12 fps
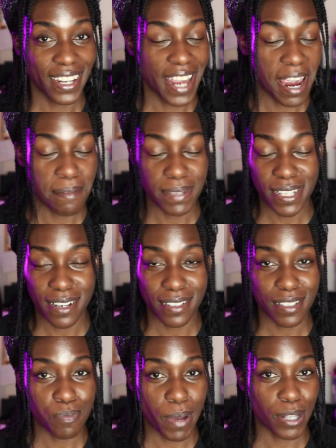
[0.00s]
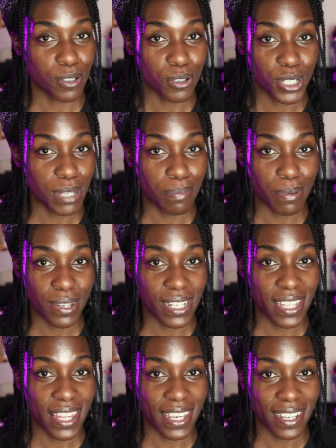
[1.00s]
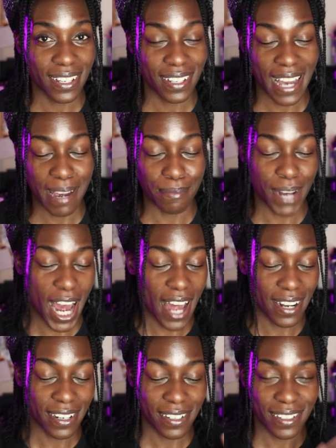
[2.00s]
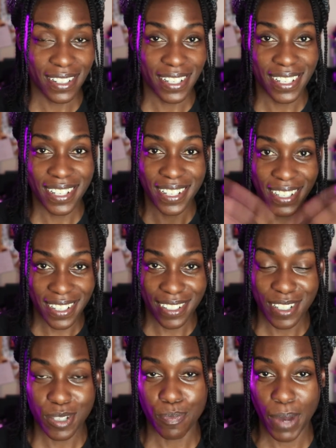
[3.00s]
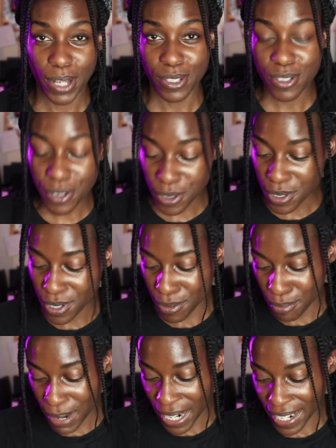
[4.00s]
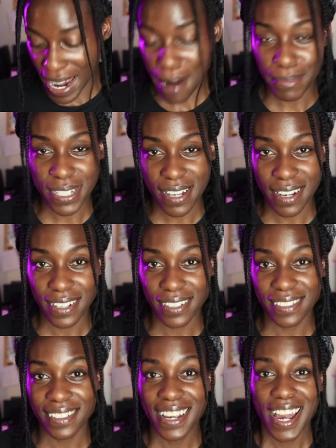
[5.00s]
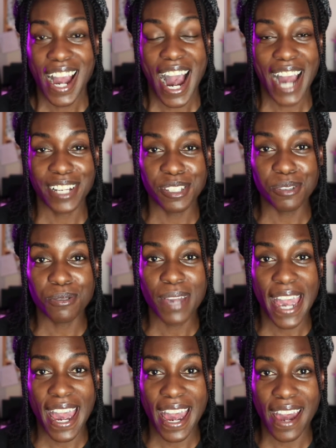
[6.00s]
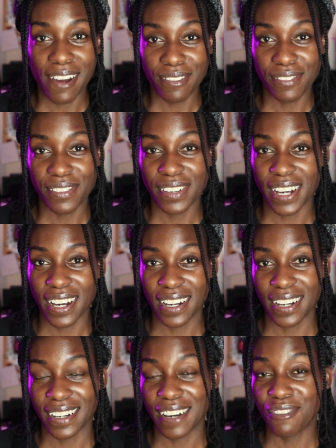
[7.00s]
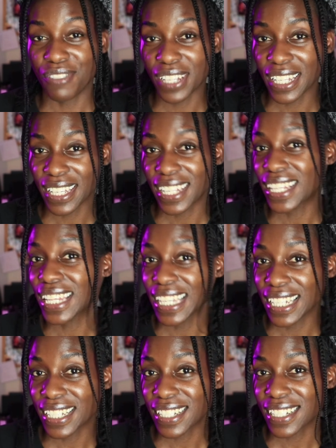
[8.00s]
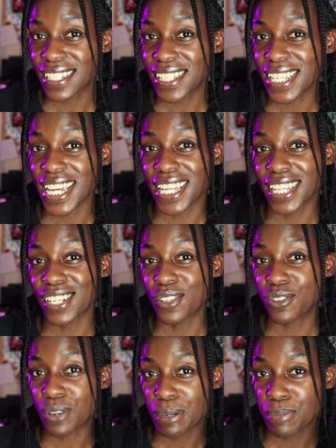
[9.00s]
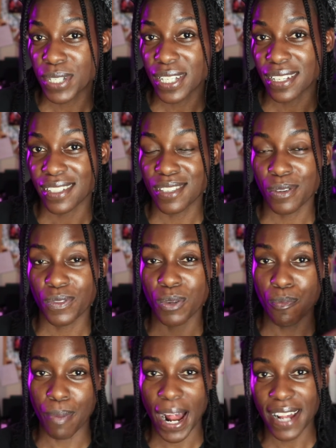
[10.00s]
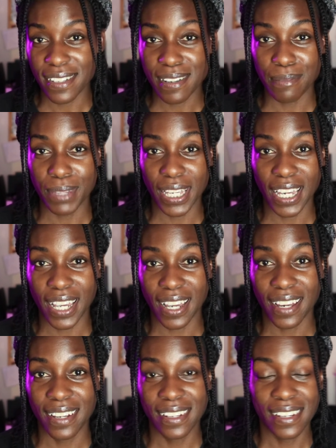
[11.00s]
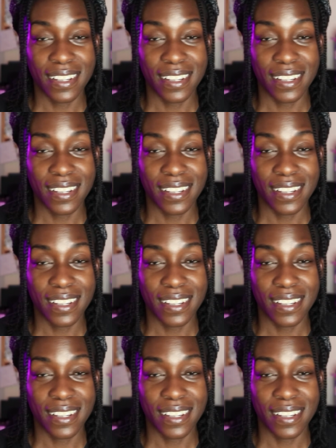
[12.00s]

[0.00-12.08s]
an Amazon sponsorship or anything. I'm not sponsored by Amazon. I do have affiliate links in the description, so if you buy something